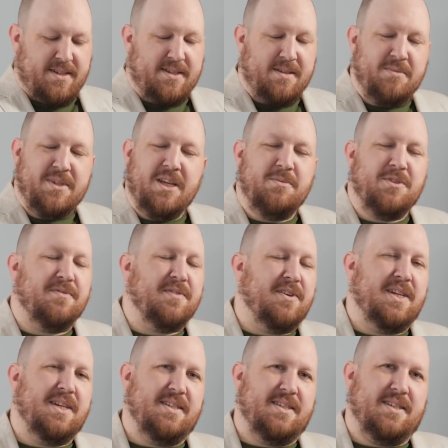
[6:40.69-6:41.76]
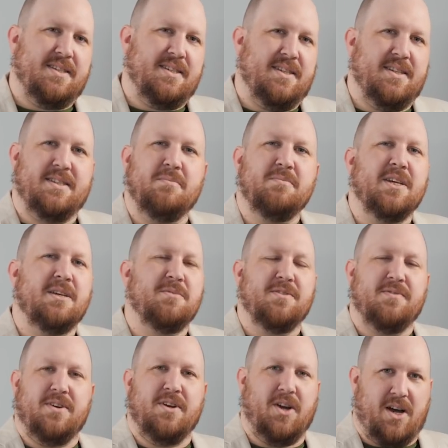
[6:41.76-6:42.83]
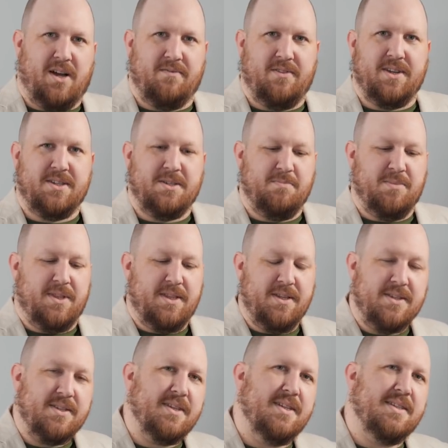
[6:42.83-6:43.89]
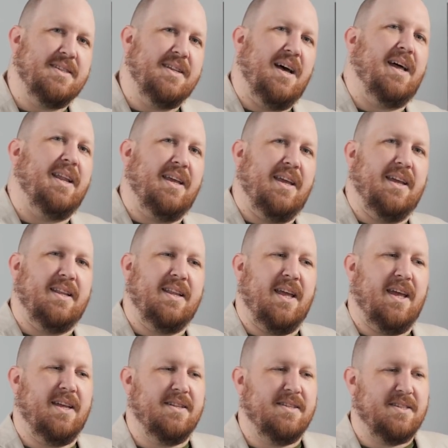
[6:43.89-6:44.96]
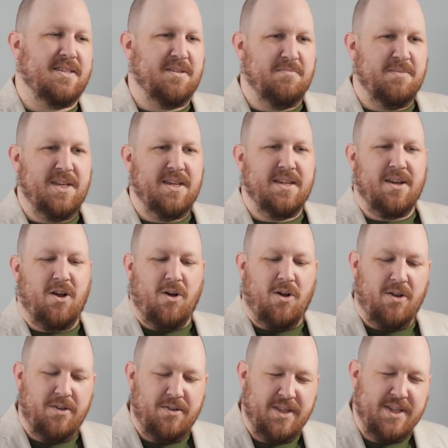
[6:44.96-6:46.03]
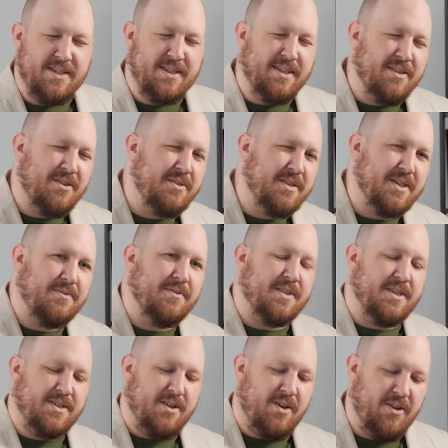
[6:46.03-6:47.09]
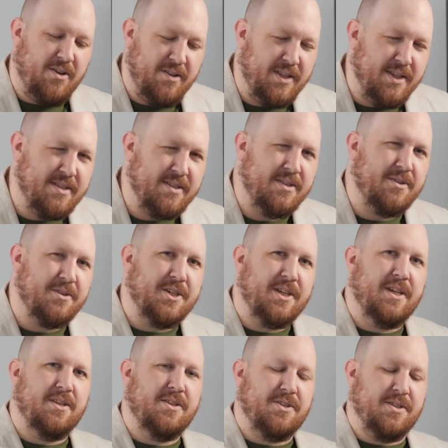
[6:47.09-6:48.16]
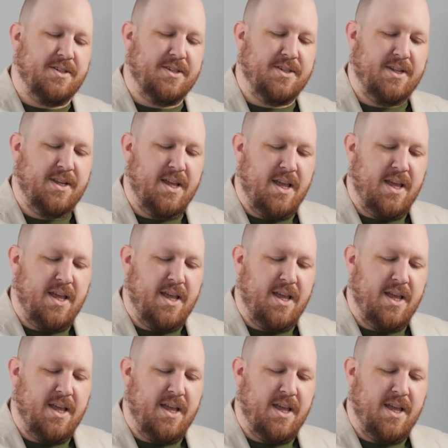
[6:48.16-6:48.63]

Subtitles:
Sometimes they're very easy to see, sometimes they're very obvious, but this is not it. And to me, all these little differences, all these little changes